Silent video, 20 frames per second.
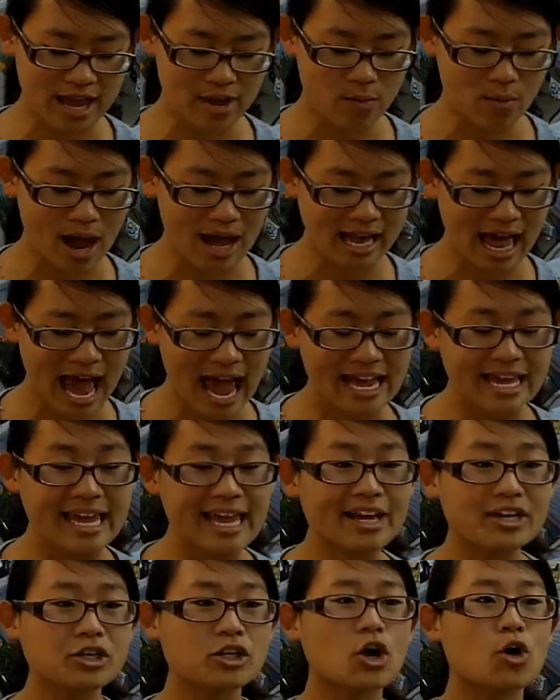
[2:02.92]
night while I
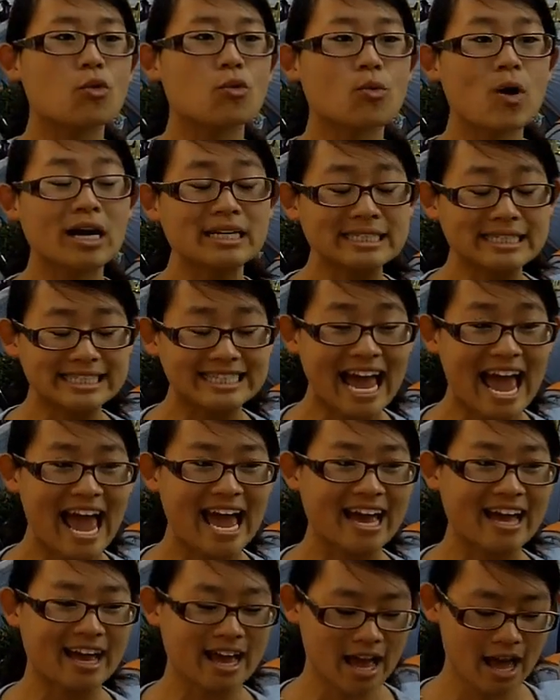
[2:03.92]
can't go one
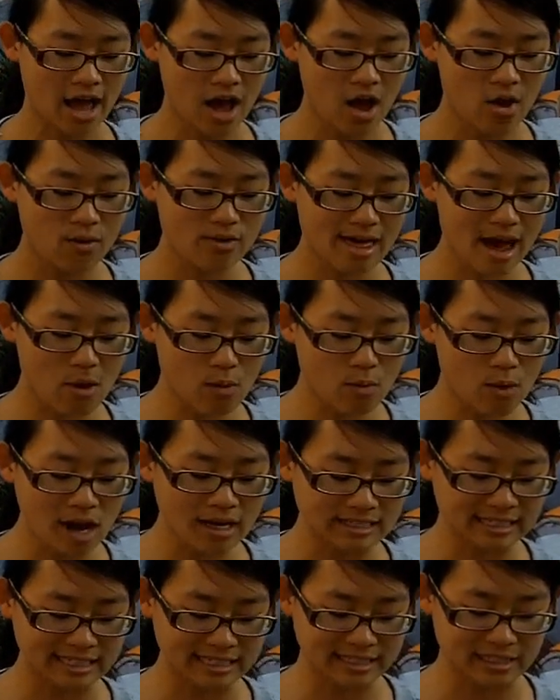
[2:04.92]
day without
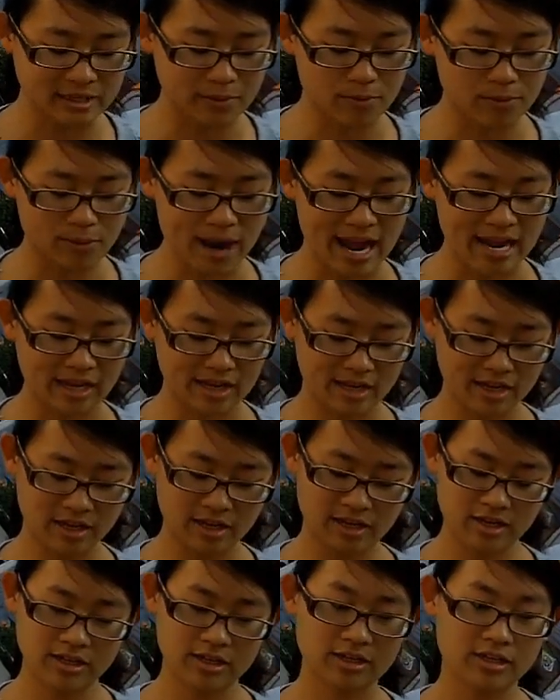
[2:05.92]
wanting to break.
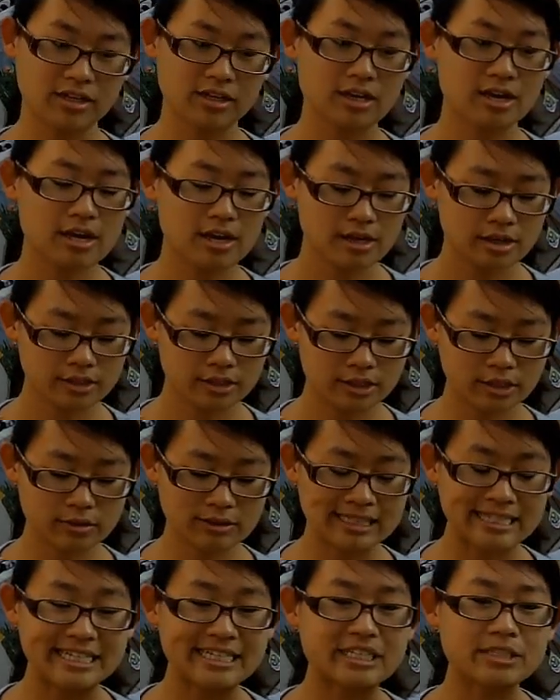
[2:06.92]

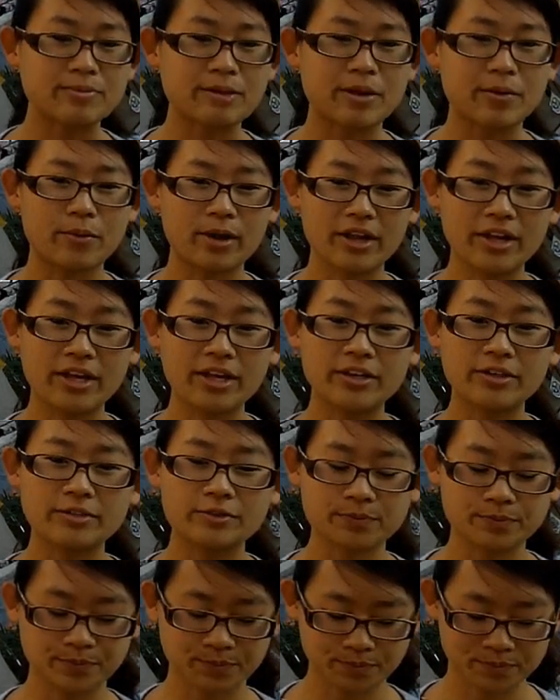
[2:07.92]
So teach me, will
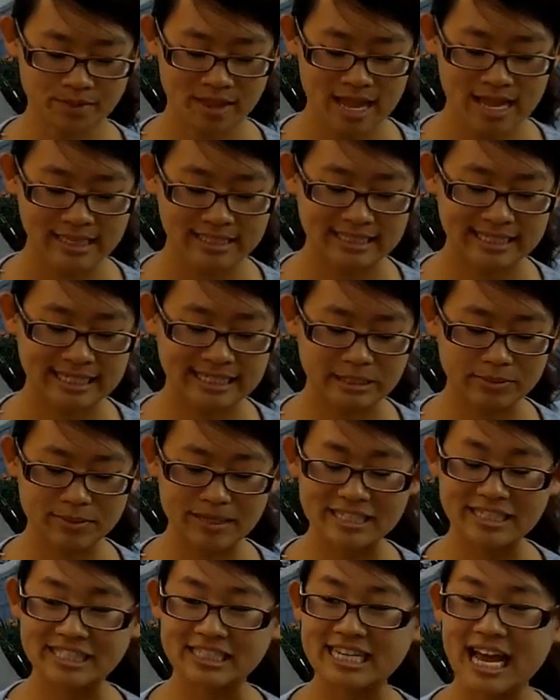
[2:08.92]
you? Teach
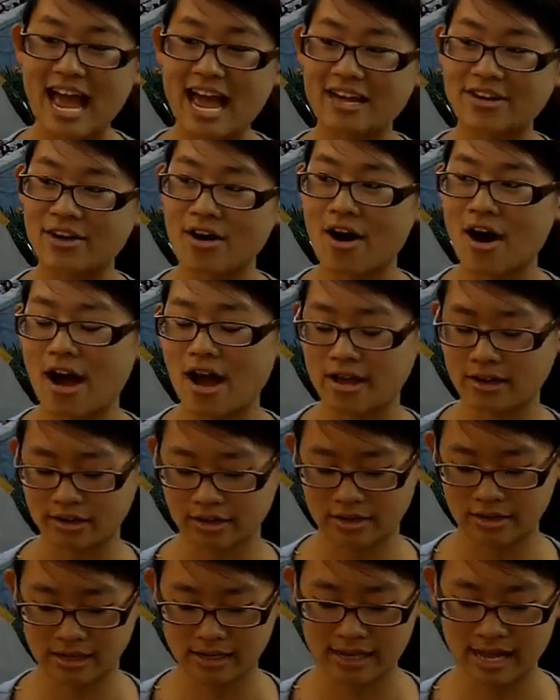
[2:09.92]
me to shine on
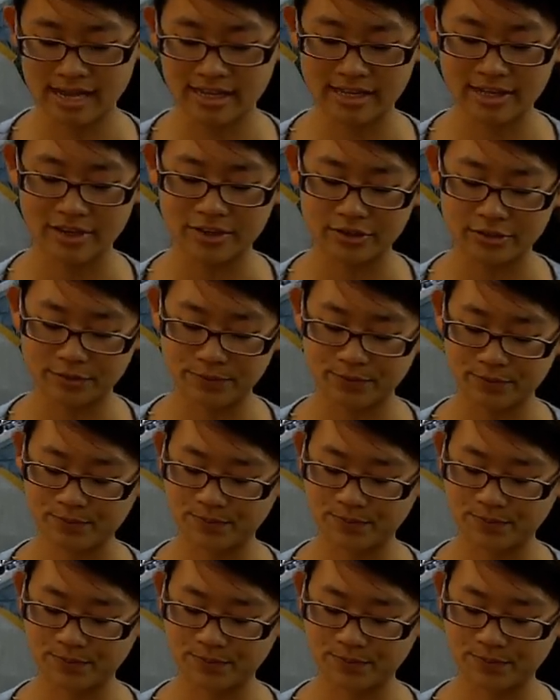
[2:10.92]
like you.